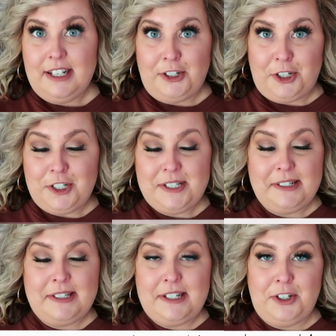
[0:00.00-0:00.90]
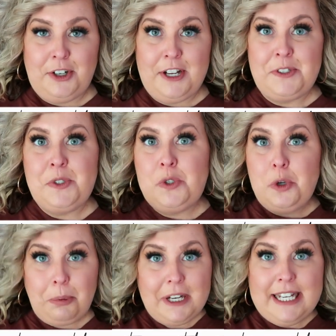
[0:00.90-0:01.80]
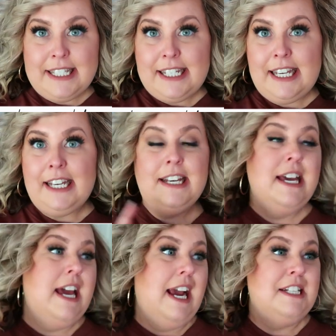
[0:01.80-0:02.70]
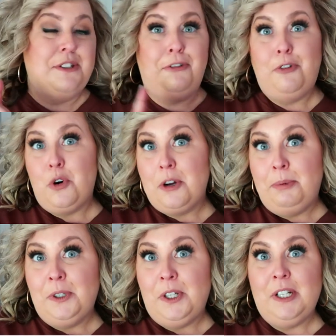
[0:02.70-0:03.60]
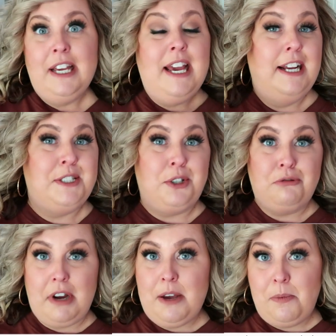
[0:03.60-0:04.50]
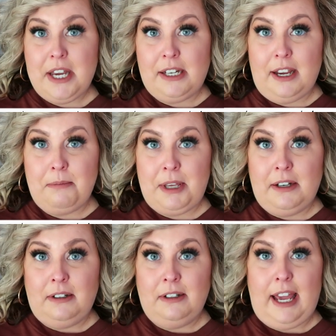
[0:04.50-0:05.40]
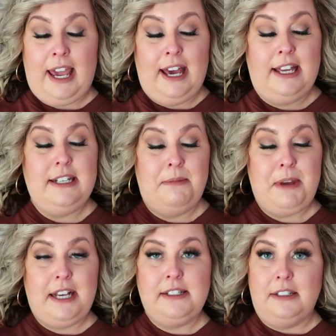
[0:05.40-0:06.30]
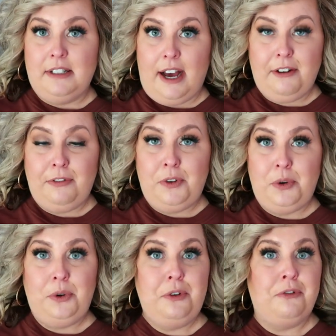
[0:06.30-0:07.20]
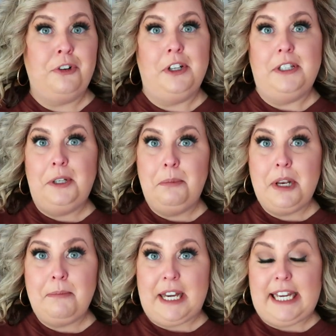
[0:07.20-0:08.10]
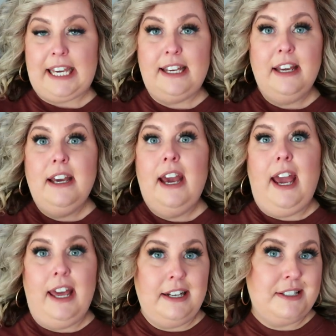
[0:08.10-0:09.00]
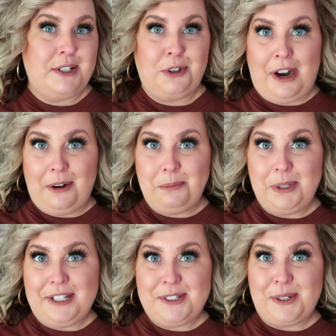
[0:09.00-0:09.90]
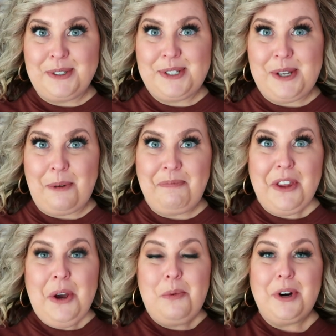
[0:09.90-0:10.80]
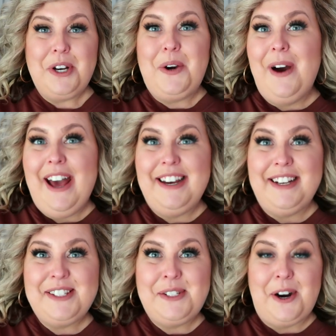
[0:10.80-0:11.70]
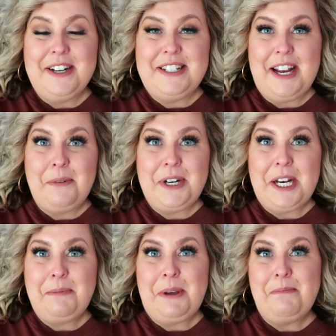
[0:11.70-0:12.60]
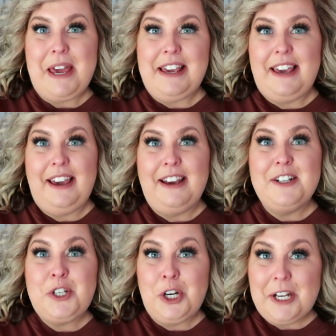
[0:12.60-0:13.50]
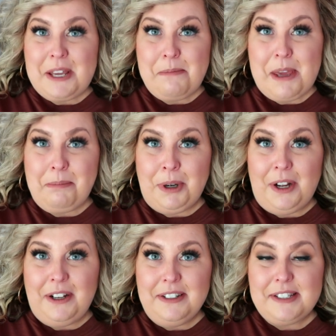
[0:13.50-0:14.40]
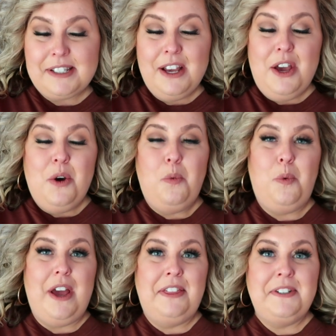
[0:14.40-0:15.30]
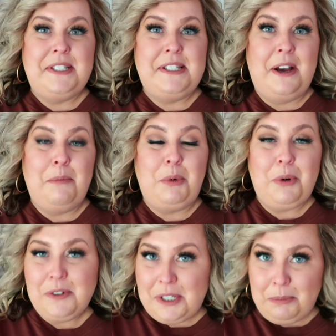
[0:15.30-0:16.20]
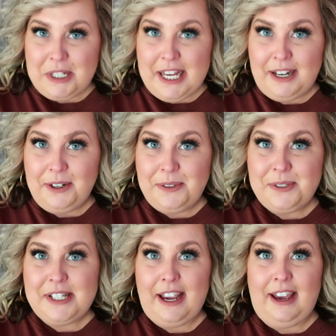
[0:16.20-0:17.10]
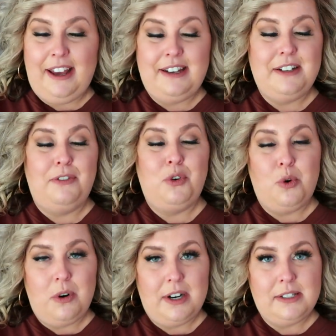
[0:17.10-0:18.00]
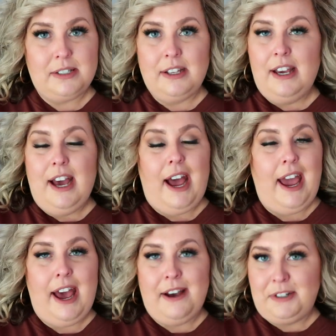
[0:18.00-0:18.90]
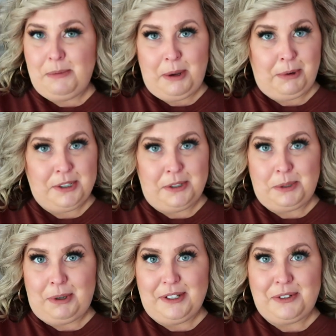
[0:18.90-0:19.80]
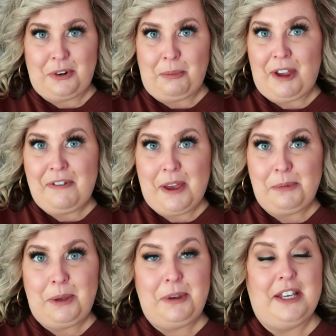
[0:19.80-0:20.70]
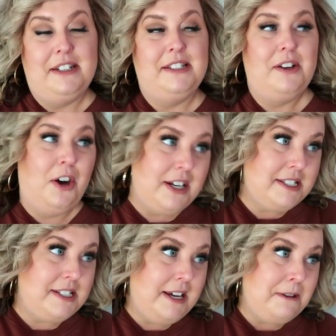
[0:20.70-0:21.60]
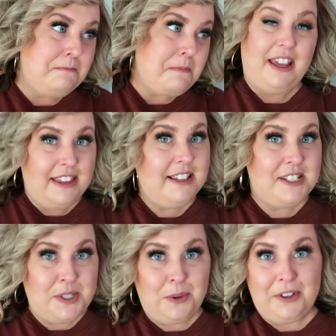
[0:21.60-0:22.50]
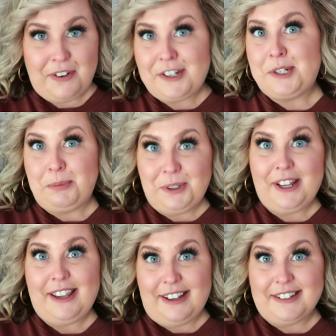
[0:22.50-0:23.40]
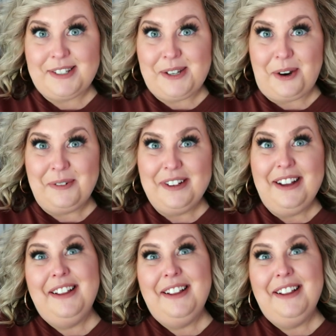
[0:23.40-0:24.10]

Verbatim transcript: dinners. This dinner is super easy, it's affordable, it's a great weeknight meal, and it makes a lot of food for a little bit of money, and it's a crowd pleaser. So we're gonna go ahead and get started. Today we're gonna be making turkey meatballs with some roasted potatoes, and of course I have to make Brussels sprouts for my family because honestly, I think that's the only vegetable they eat. So